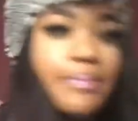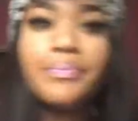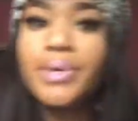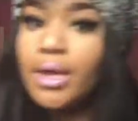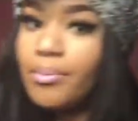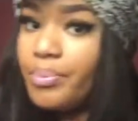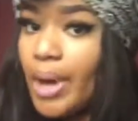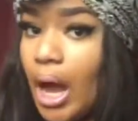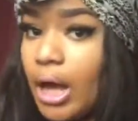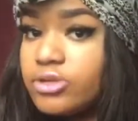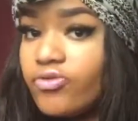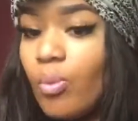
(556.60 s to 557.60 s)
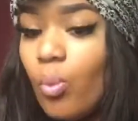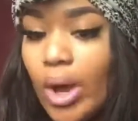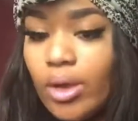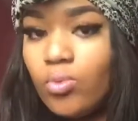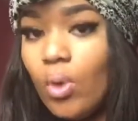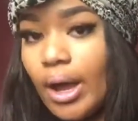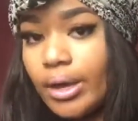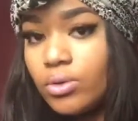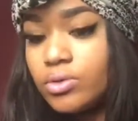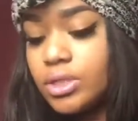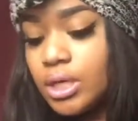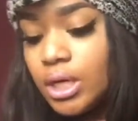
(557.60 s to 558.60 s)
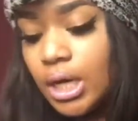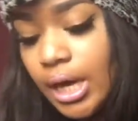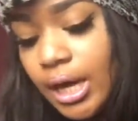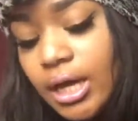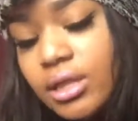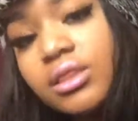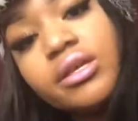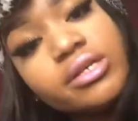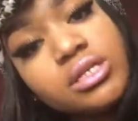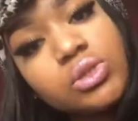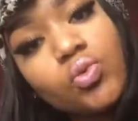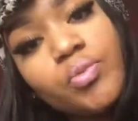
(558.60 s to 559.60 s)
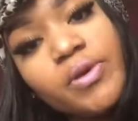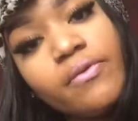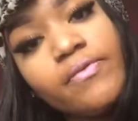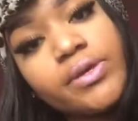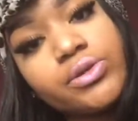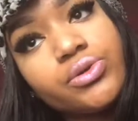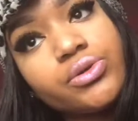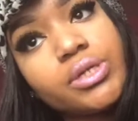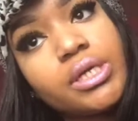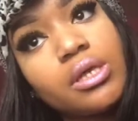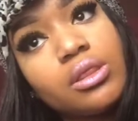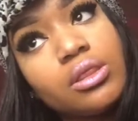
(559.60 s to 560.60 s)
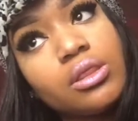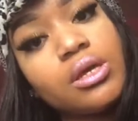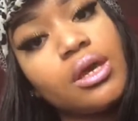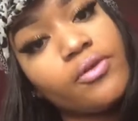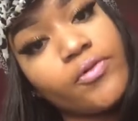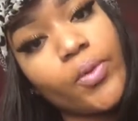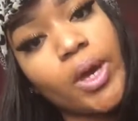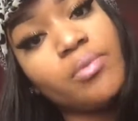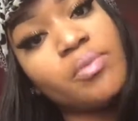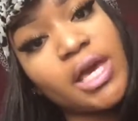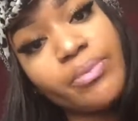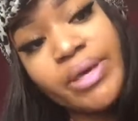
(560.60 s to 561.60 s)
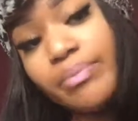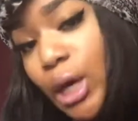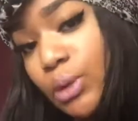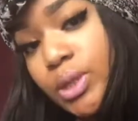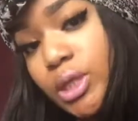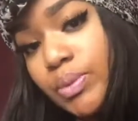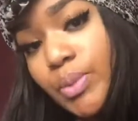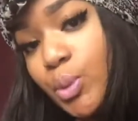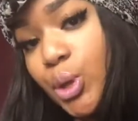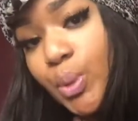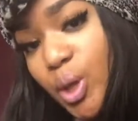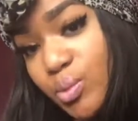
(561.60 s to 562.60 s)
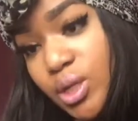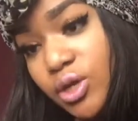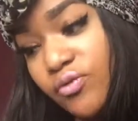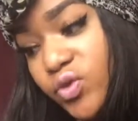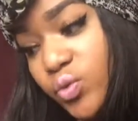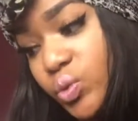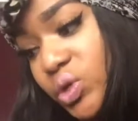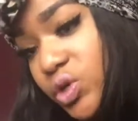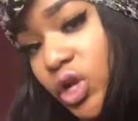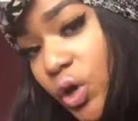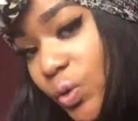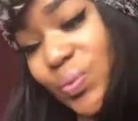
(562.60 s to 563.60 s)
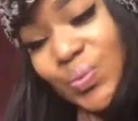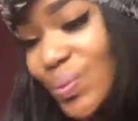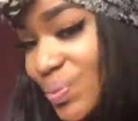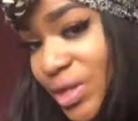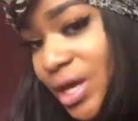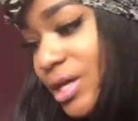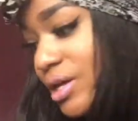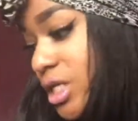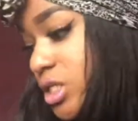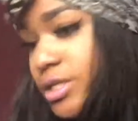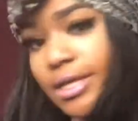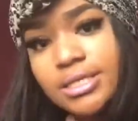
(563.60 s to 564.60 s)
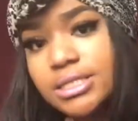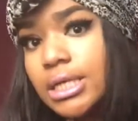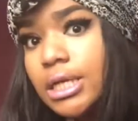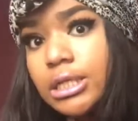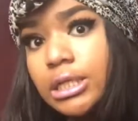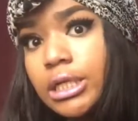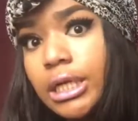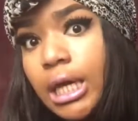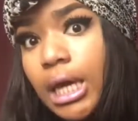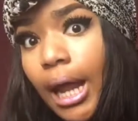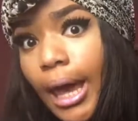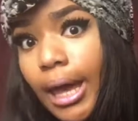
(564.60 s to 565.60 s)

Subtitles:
big box from Wet n Wild, and this will be featured in the giveaway, maybe, if you know. So let's look at